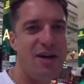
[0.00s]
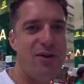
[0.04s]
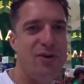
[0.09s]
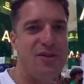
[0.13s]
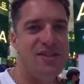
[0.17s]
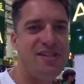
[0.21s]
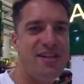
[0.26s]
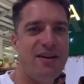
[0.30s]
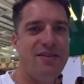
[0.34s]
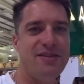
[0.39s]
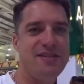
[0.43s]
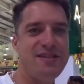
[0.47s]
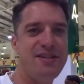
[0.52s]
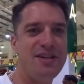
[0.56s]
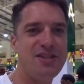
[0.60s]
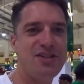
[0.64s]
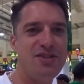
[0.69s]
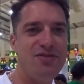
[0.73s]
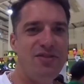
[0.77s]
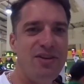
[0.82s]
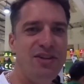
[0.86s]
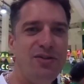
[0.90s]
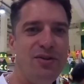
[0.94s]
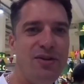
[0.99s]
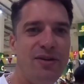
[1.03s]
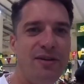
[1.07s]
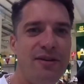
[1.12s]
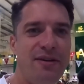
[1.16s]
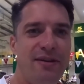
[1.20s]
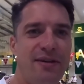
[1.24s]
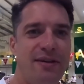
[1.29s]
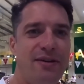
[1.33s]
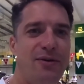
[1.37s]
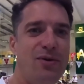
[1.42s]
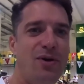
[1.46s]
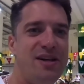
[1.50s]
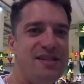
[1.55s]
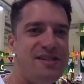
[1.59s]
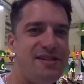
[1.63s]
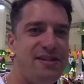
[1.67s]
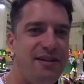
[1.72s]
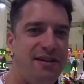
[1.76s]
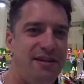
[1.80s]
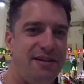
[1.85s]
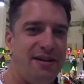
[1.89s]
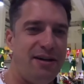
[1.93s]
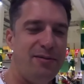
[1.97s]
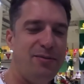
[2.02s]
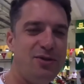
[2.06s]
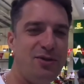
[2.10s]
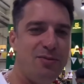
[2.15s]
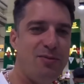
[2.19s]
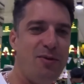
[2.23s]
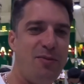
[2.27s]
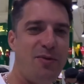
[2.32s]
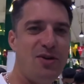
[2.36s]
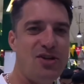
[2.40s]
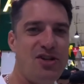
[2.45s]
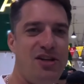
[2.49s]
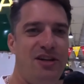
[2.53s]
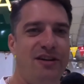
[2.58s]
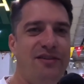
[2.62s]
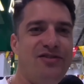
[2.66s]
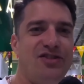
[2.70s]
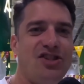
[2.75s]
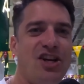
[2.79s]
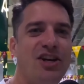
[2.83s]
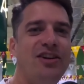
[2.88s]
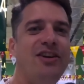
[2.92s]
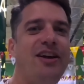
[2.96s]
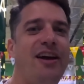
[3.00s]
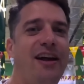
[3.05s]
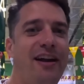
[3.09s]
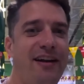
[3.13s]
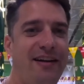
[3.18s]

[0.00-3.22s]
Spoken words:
check out the service. They even offered us water if we came to